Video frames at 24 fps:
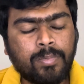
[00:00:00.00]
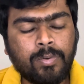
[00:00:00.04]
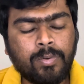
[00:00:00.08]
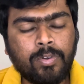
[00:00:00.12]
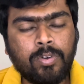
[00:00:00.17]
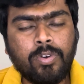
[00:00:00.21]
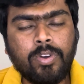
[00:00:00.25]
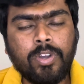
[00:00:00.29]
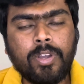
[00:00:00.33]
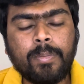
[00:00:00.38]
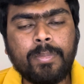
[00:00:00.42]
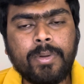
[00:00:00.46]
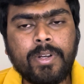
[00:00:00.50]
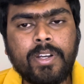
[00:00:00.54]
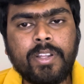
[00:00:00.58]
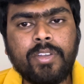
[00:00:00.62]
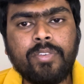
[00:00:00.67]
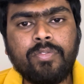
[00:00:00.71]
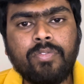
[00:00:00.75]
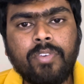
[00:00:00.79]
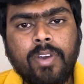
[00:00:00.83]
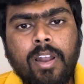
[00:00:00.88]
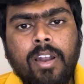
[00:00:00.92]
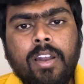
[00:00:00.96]
going pretty
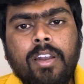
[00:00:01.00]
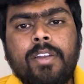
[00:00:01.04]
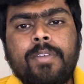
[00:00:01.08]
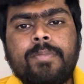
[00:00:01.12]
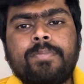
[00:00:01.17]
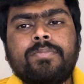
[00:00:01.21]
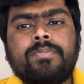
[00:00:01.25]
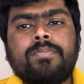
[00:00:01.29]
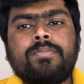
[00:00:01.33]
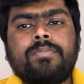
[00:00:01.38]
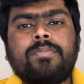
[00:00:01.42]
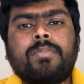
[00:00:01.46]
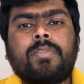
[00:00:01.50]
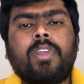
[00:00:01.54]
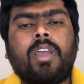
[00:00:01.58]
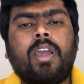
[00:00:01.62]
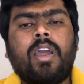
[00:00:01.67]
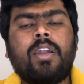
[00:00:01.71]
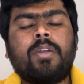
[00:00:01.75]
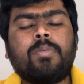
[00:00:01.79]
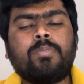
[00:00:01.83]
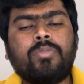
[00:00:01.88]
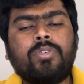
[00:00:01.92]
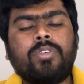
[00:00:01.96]
well,
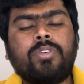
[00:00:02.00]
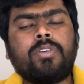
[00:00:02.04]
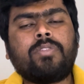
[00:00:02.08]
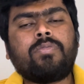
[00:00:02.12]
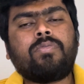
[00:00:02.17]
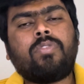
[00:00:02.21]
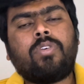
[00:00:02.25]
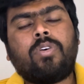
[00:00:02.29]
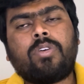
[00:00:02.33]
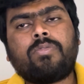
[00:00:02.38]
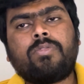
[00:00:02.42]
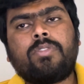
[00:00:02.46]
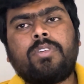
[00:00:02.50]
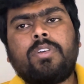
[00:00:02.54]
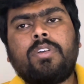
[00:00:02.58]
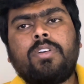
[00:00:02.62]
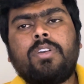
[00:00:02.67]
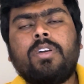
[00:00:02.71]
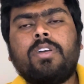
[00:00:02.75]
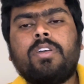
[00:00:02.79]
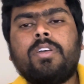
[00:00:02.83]
and moving forward,